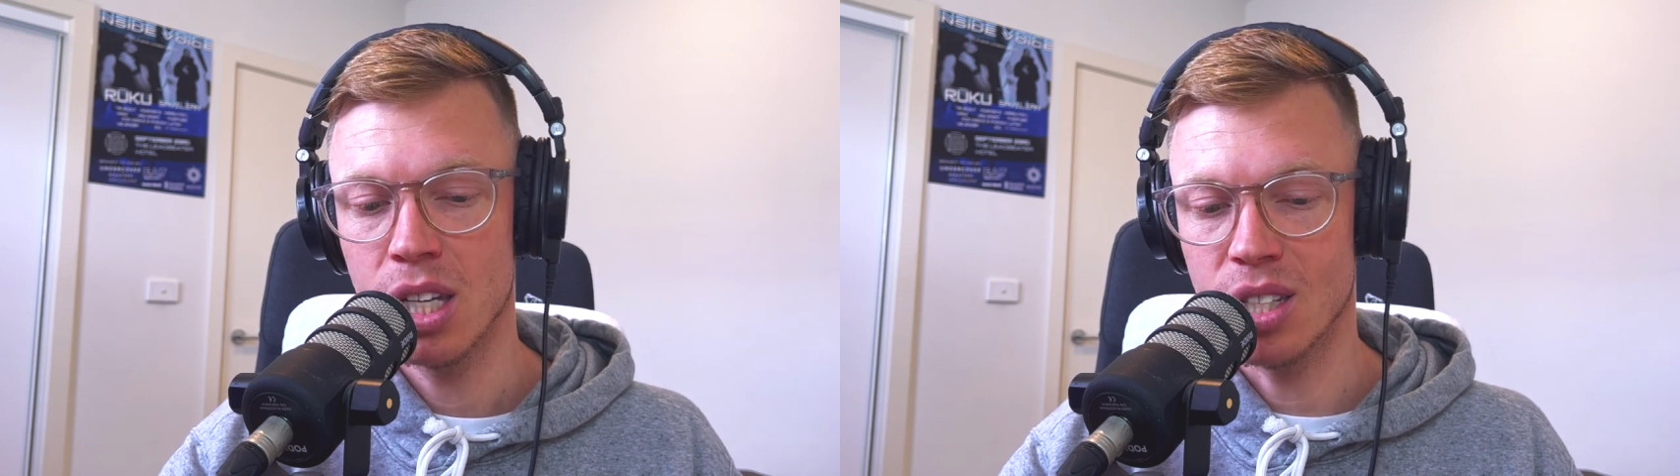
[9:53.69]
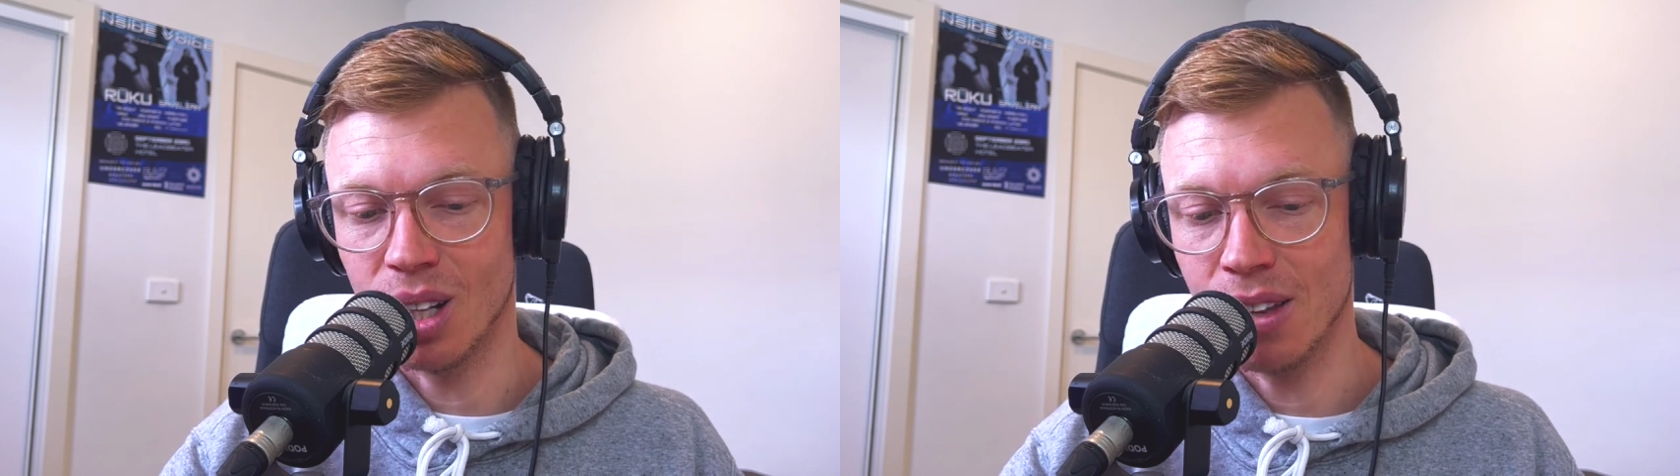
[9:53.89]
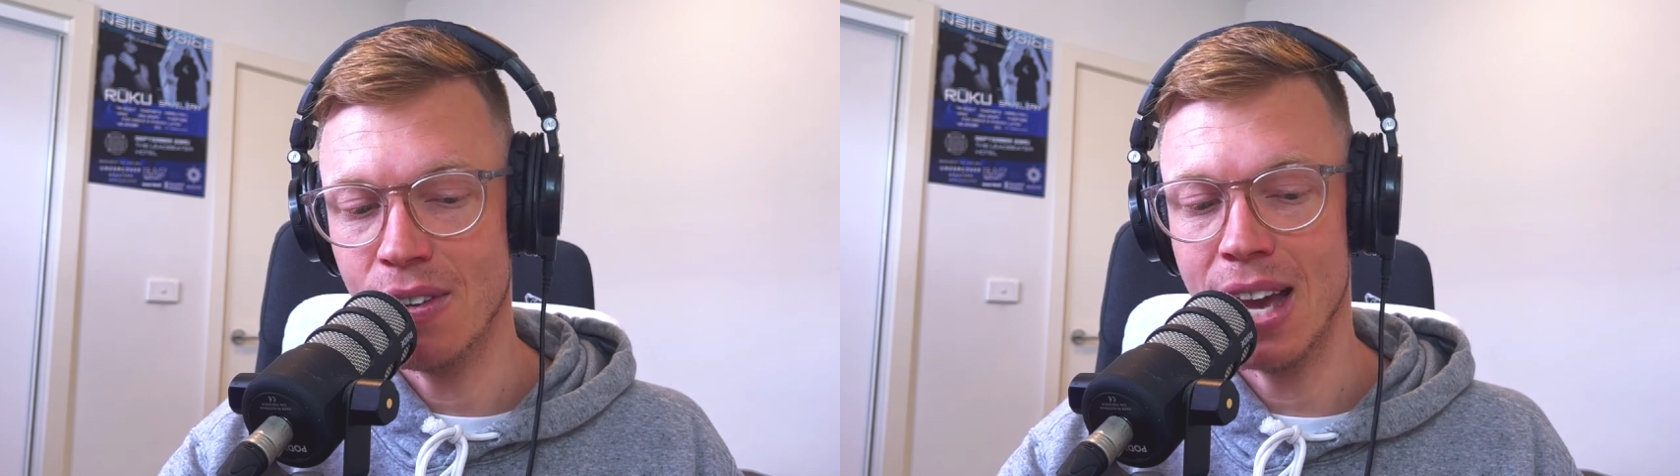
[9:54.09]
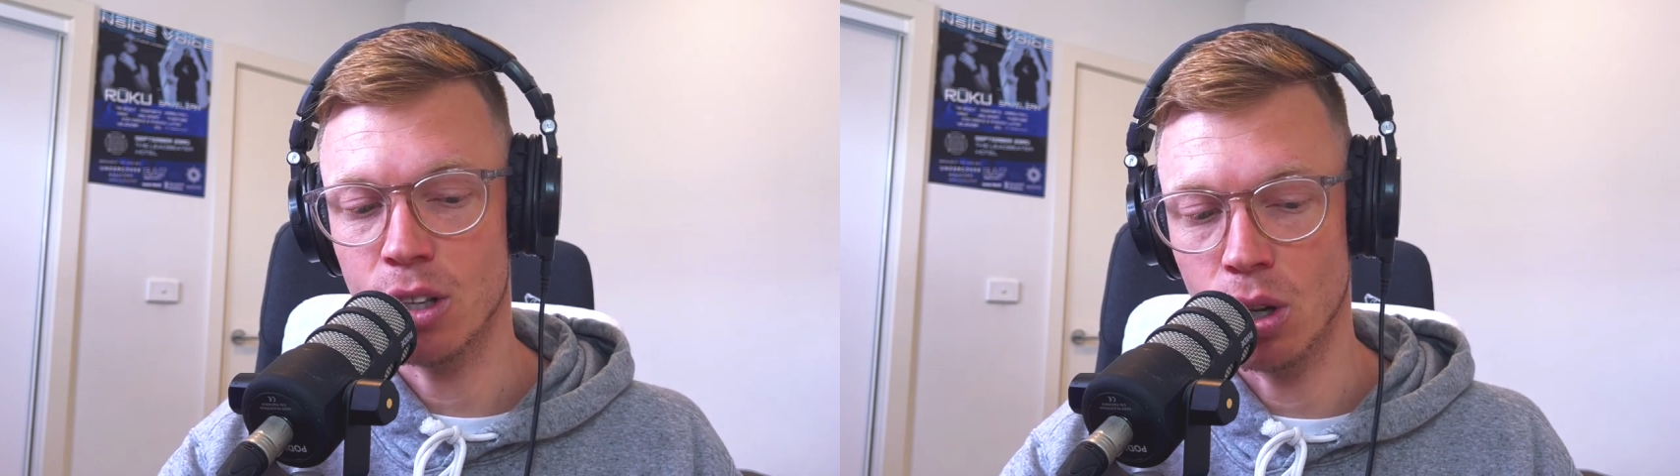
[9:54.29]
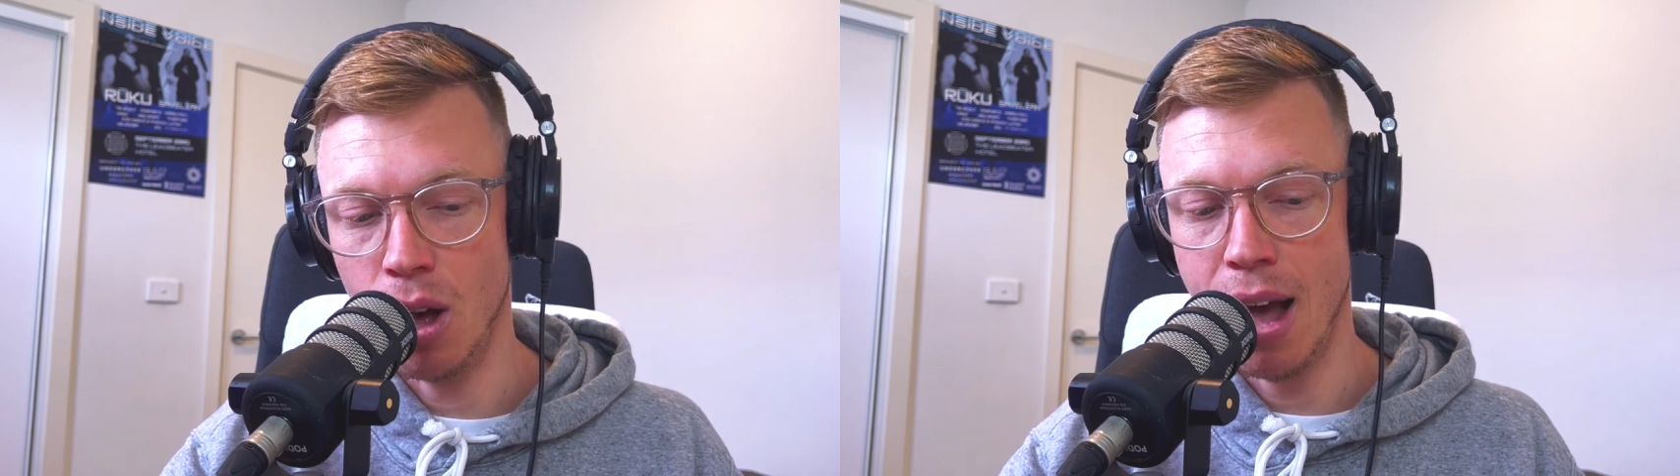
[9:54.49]
to live out
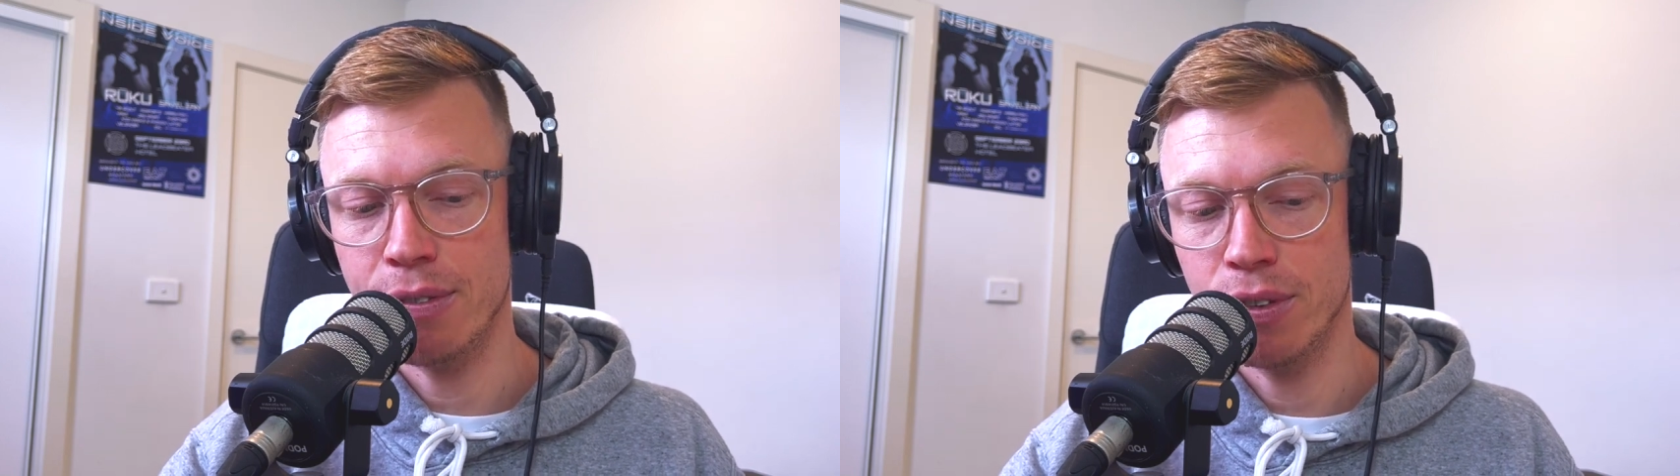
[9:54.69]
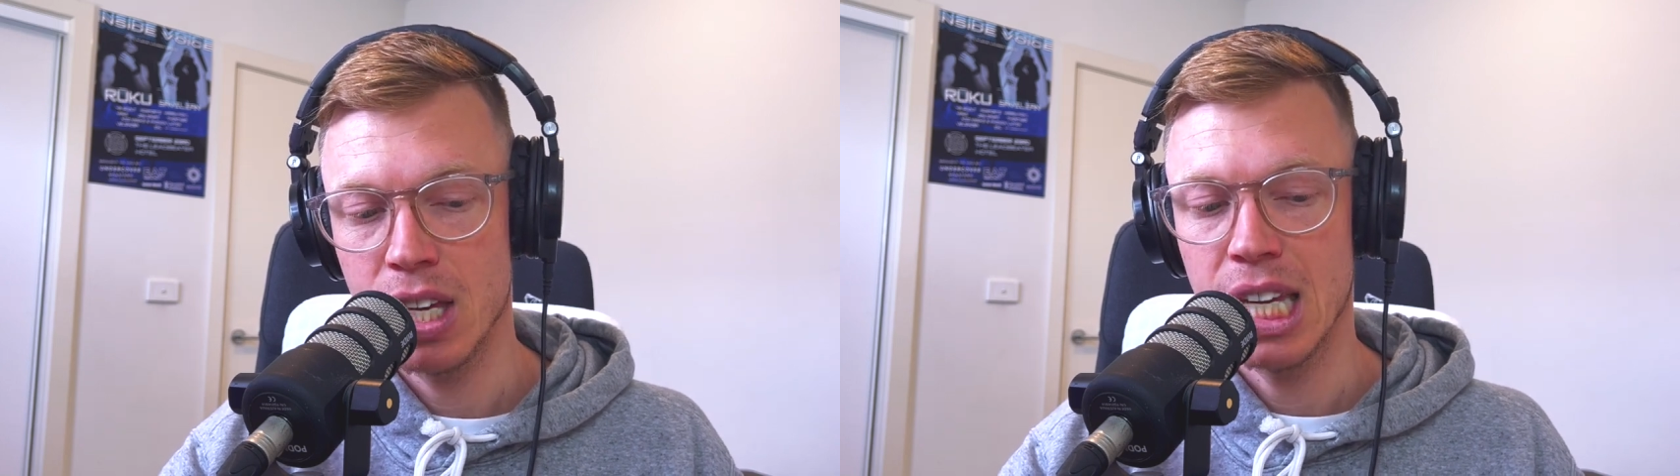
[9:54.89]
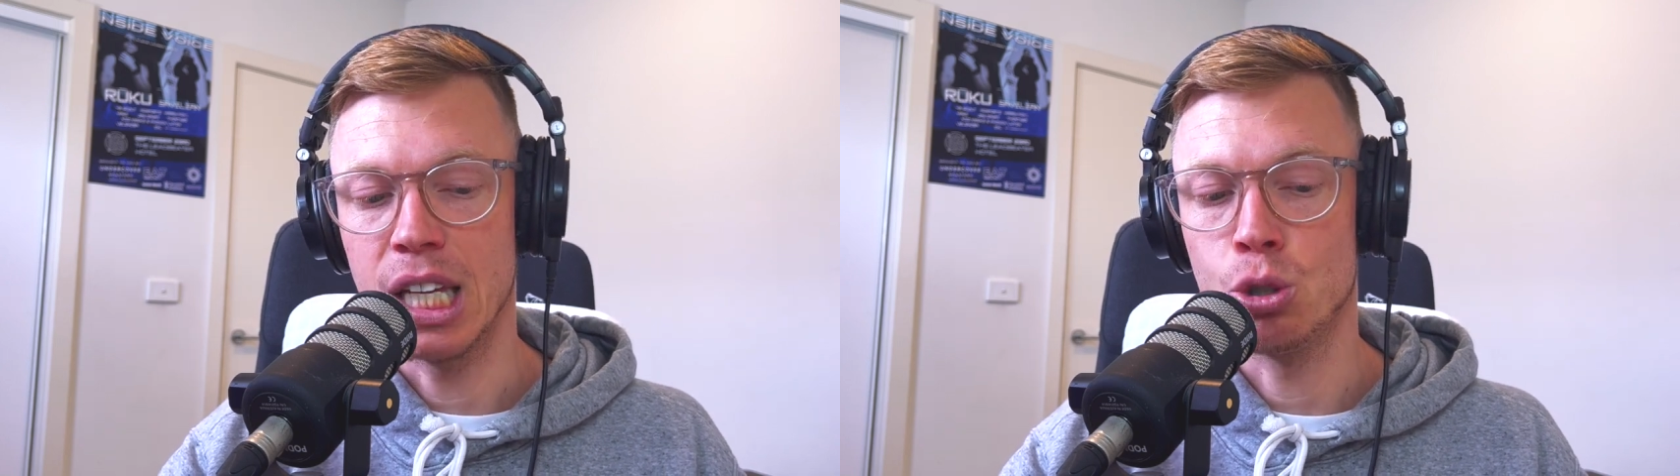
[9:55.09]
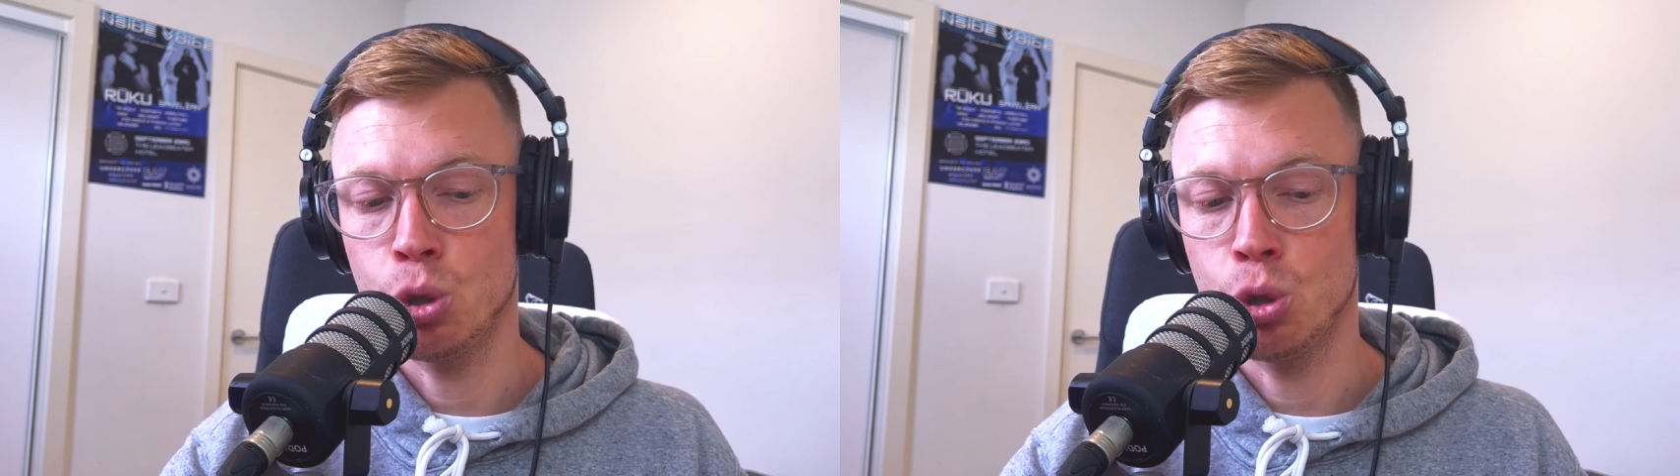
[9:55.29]
your life in